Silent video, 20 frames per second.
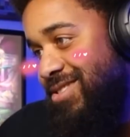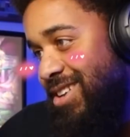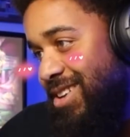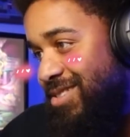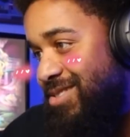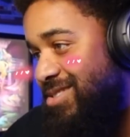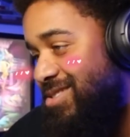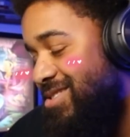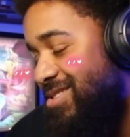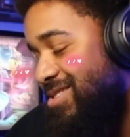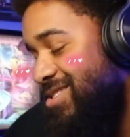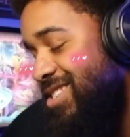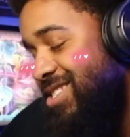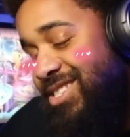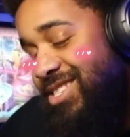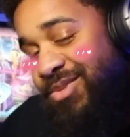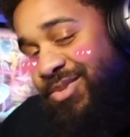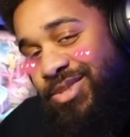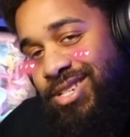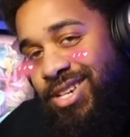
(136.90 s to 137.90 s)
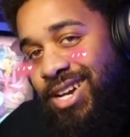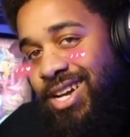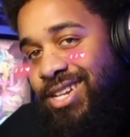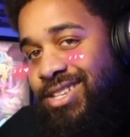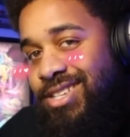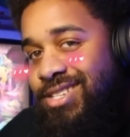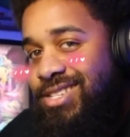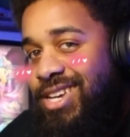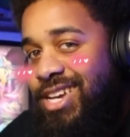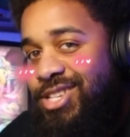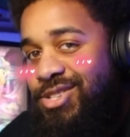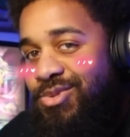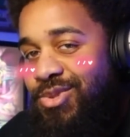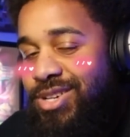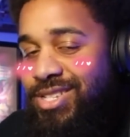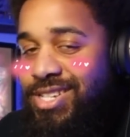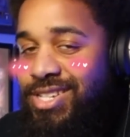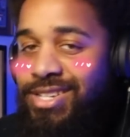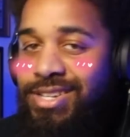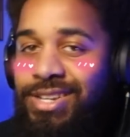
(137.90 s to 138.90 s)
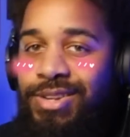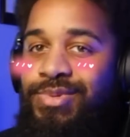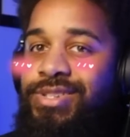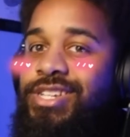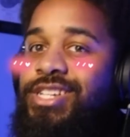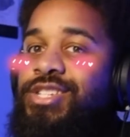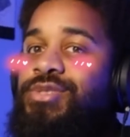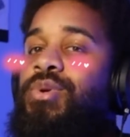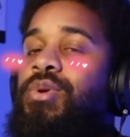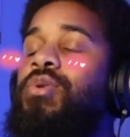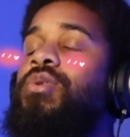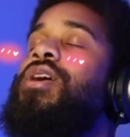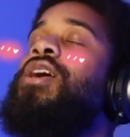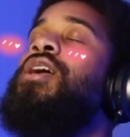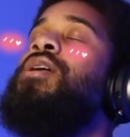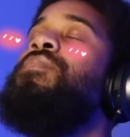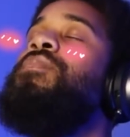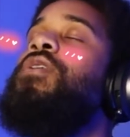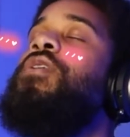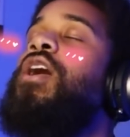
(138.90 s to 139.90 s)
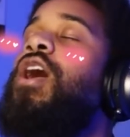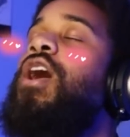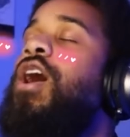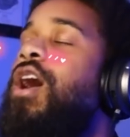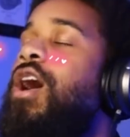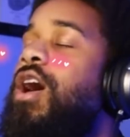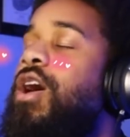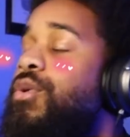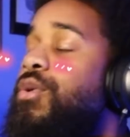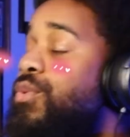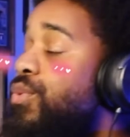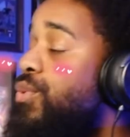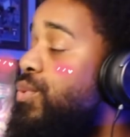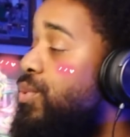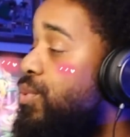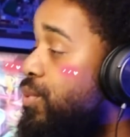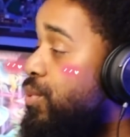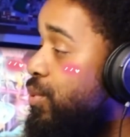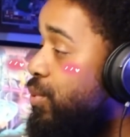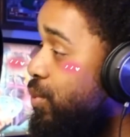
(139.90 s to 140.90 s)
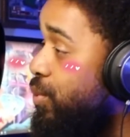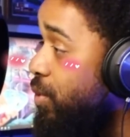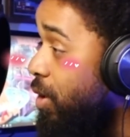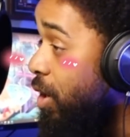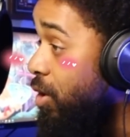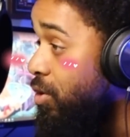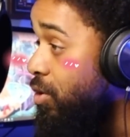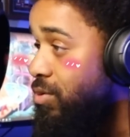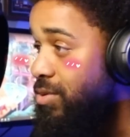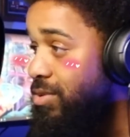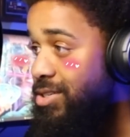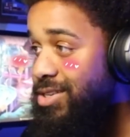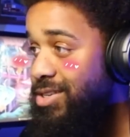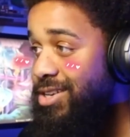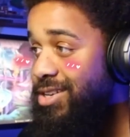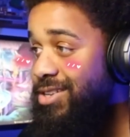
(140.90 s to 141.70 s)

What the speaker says: Let's see what she got to say to us. We just woke up. Oh shit,